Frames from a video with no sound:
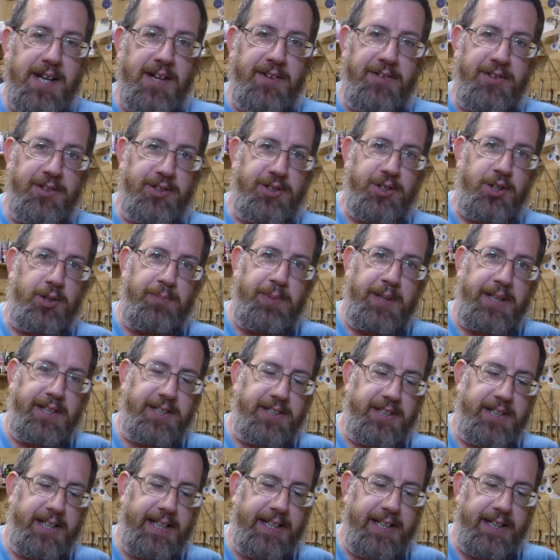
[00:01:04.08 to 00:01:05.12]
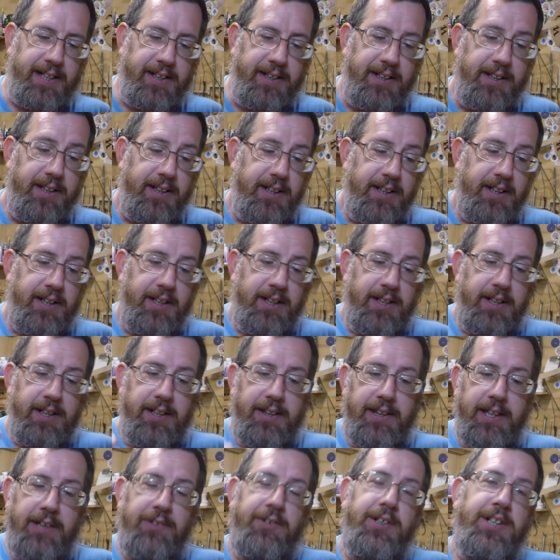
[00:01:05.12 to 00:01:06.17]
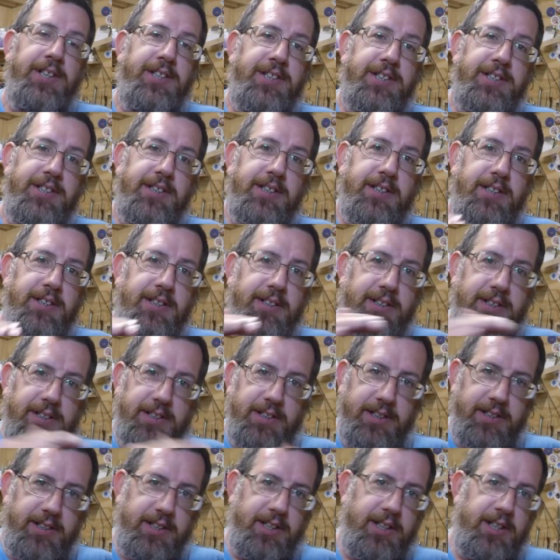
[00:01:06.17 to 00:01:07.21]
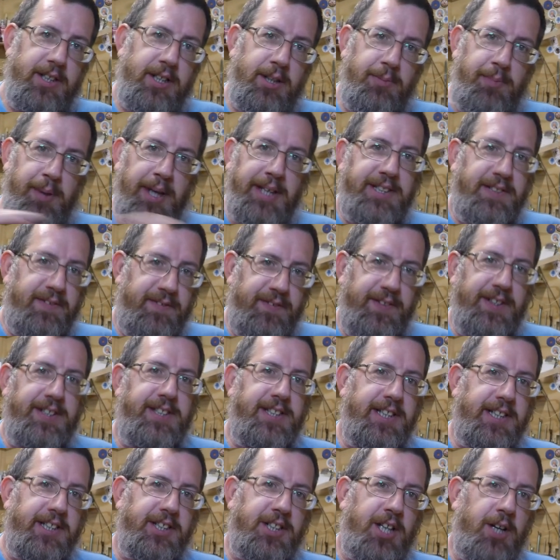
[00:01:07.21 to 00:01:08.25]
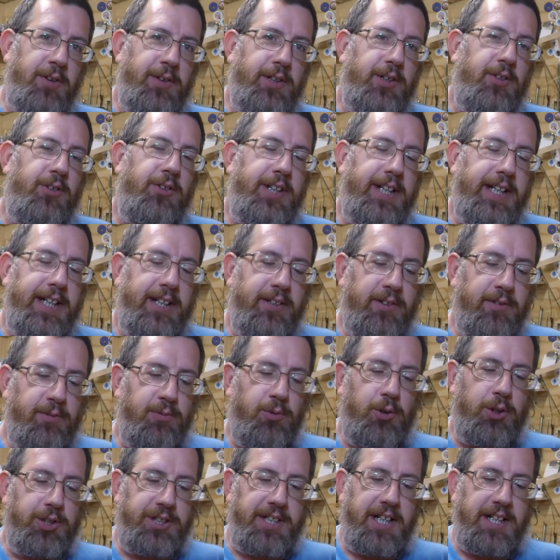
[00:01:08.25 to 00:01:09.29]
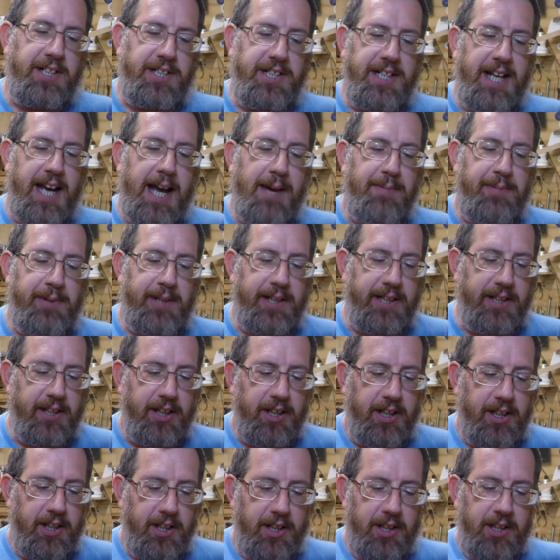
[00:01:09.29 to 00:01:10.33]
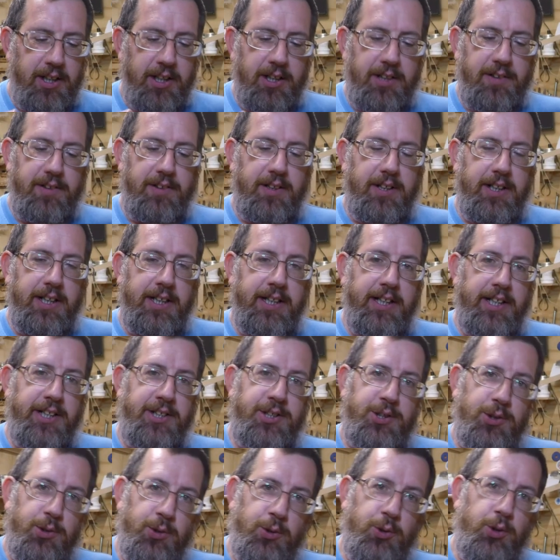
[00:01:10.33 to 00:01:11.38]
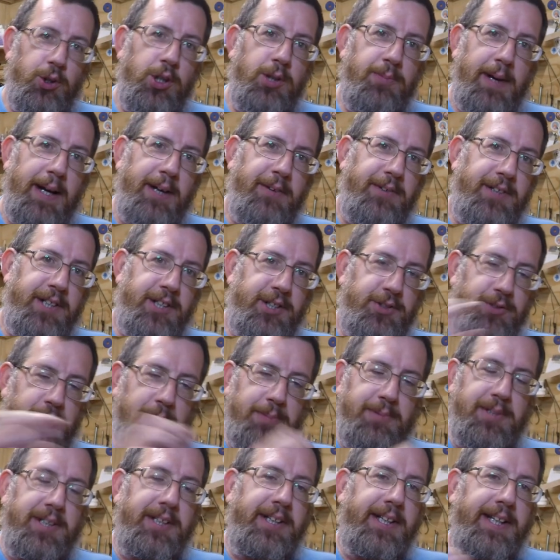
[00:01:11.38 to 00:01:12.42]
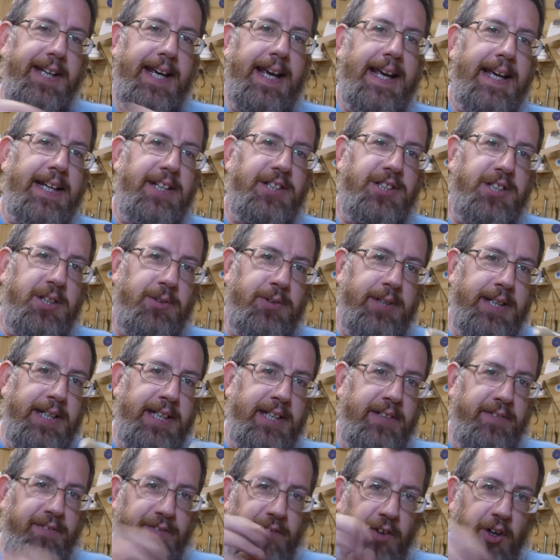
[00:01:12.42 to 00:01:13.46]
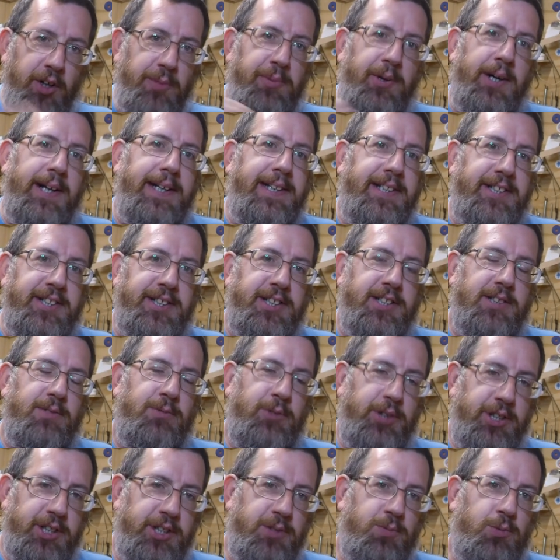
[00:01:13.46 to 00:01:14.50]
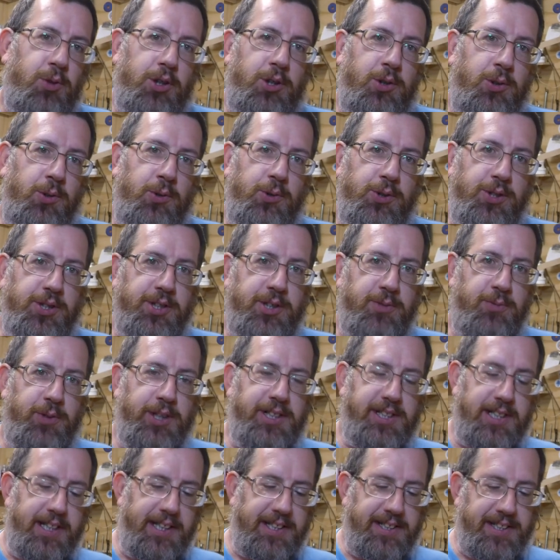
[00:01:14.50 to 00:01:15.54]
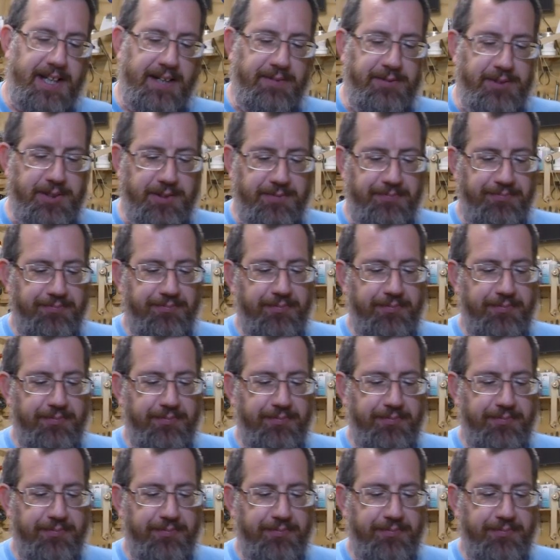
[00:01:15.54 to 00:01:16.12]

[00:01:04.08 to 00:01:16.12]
out of the top piece here. There is a piece of physics going on here of what's actually happening. And it's all about disrupting the air so it vibrates, which is what causes the whistling sound.